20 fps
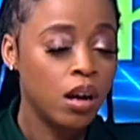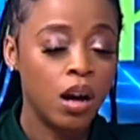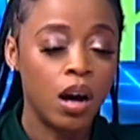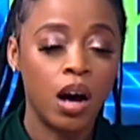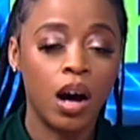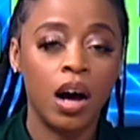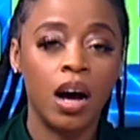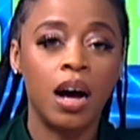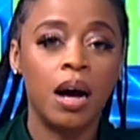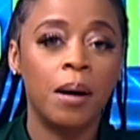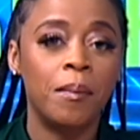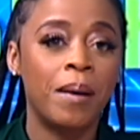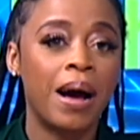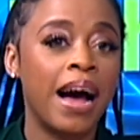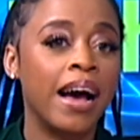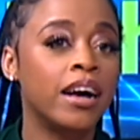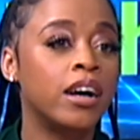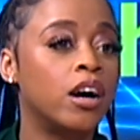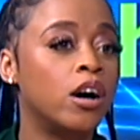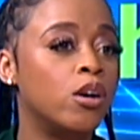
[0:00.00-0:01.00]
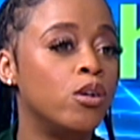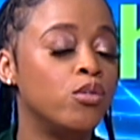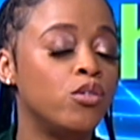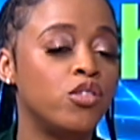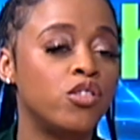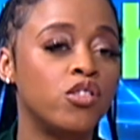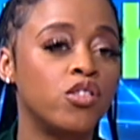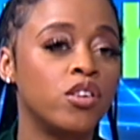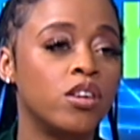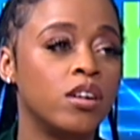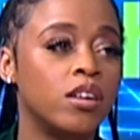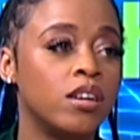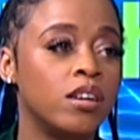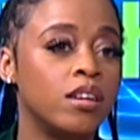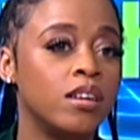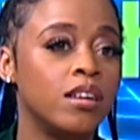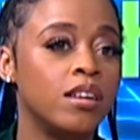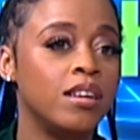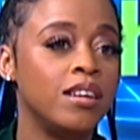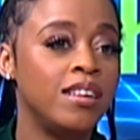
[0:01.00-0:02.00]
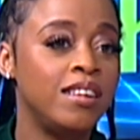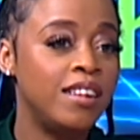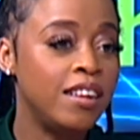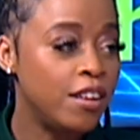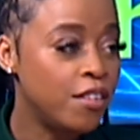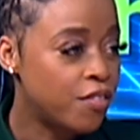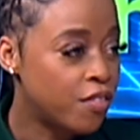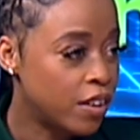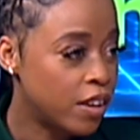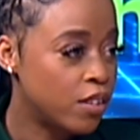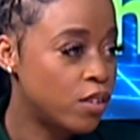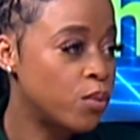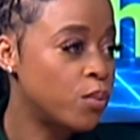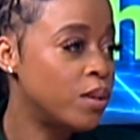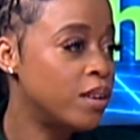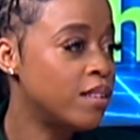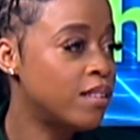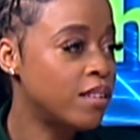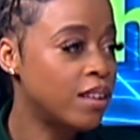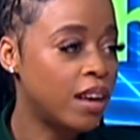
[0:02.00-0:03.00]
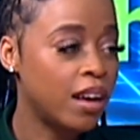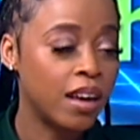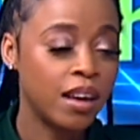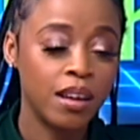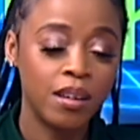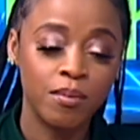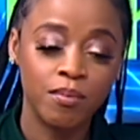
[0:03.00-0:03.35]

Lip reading: I coach defense wins the games.